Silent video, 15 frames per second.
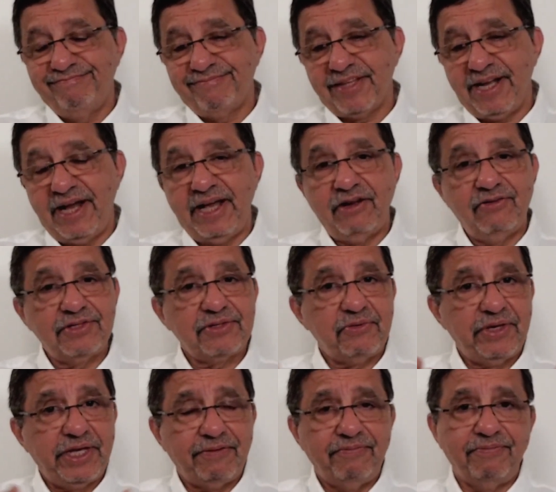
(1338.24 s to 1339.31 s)
Guy goes
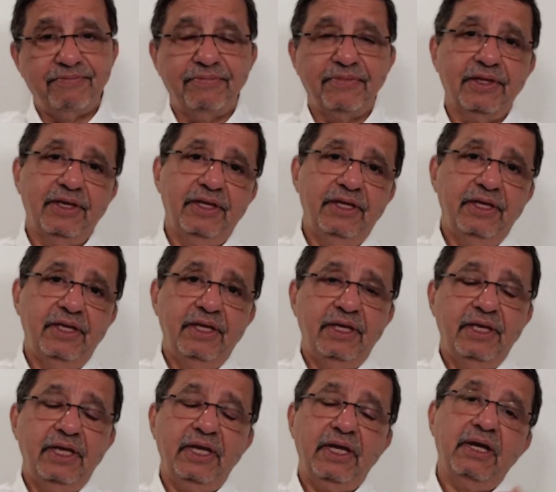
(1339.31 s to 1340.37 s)
away.
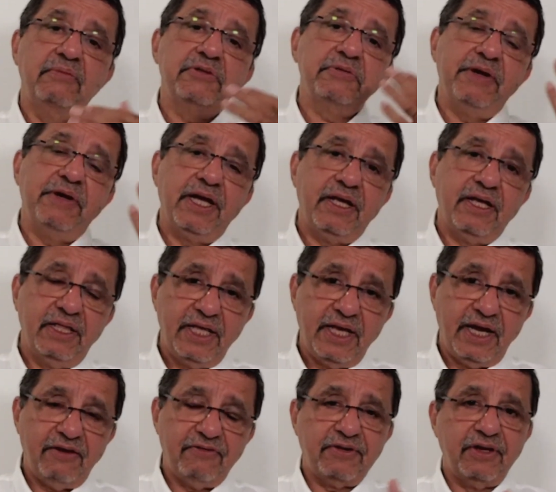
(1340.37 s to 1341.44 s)
He comes back in the
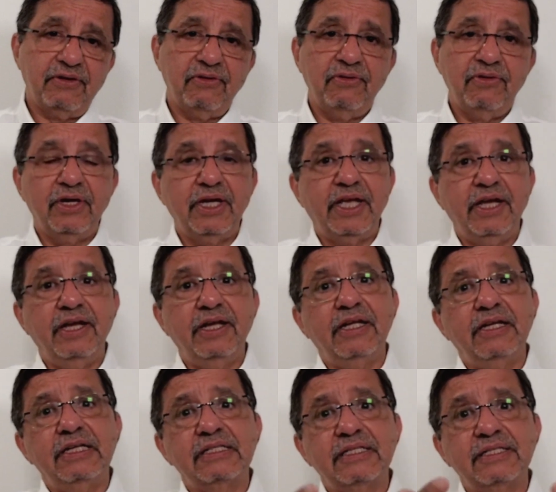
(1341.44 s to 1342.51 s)
afternoon again
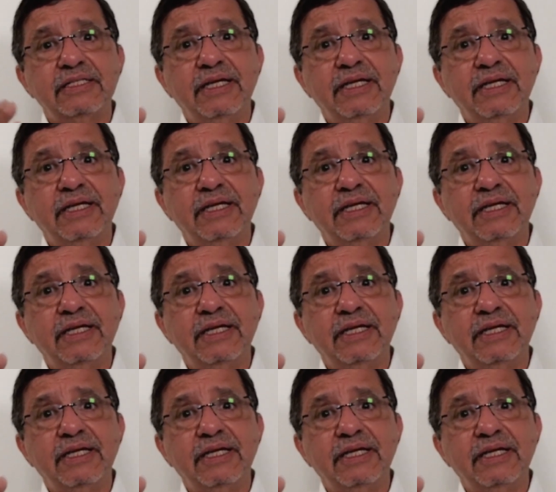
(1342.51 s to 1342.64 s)
and he says,